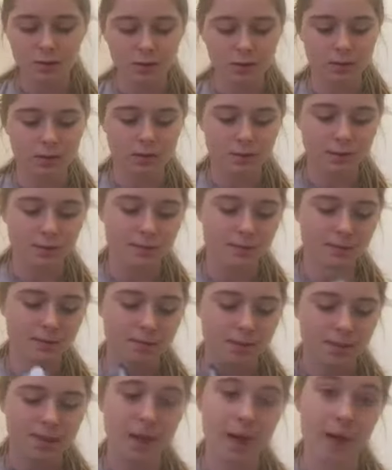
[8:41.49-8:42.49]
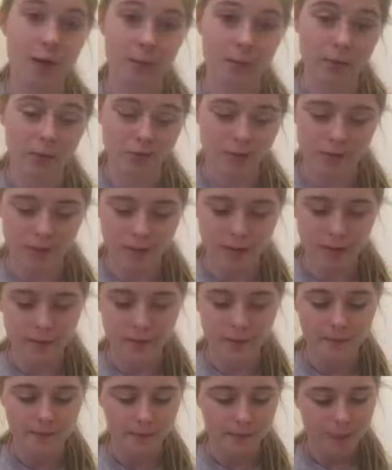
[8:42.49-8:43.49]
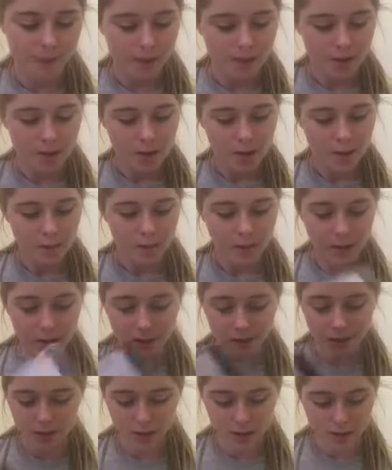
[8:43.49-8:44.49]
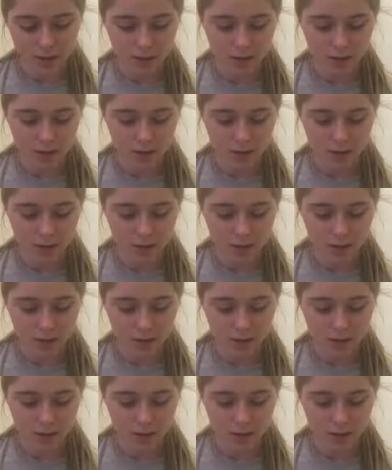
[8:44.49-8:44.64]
It's stand music, but